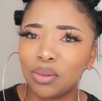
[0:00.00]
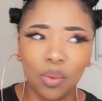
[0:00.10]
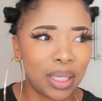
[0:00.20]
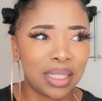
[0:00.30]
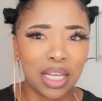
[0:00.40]

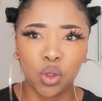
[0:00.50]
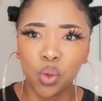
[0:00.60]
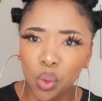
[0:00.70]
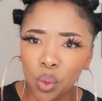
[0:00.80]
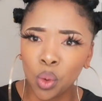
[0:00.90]
What did I
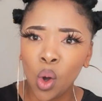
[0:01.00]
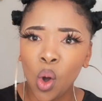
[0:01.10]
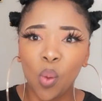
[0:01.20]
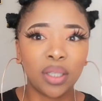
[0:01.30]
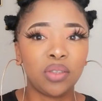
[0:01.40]
do?
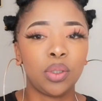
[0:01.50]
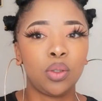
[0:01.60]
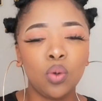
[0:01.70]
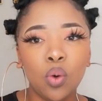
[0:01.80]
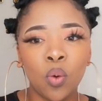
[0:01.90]
What did we
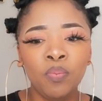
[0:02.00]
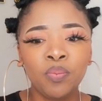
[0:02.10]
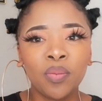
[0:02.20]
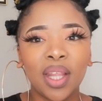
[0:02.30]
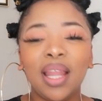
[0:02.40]
do?
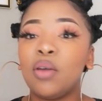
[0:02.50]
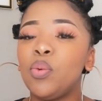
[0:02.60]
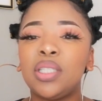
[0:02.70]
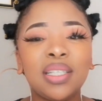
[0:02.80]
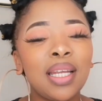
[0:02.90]
Like,
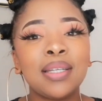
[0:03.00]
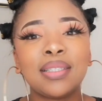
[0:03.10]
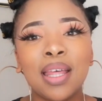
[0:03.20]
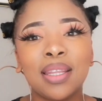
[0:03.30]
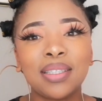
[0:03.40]
we didn't
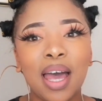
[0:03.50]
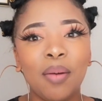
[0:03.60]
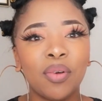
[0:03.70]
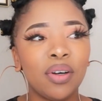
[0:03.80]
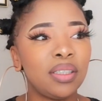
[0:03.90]
understand the
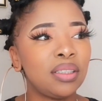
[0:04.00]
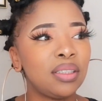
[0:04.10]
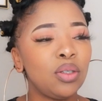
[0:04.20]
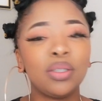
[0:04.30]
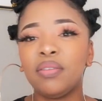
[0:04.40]
time, because
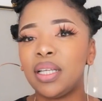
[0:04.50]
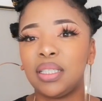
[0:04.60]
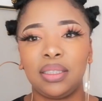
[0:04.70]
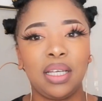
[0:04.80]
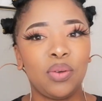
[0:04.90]
you'll never
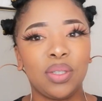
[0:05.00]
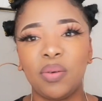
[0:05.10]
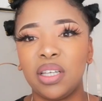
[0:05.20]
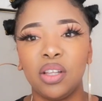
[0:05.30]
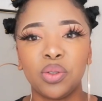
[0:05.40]
understand when
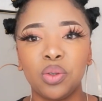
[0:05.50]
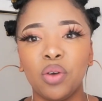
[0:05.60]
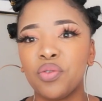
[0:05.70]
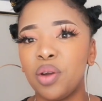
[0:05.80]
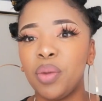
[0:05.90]
someone tells you your
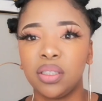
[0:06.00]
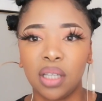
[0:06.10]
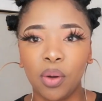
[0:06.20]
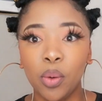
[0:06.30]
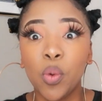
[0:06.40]
friend passed
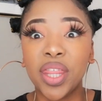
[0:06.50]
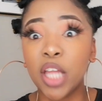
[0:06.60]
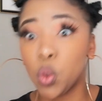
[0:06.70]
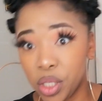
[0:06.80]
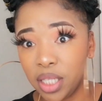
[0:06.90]
away with her
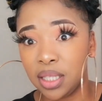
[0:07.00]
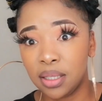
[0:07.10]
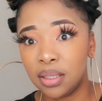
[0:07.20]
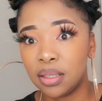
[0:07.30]
2 kids.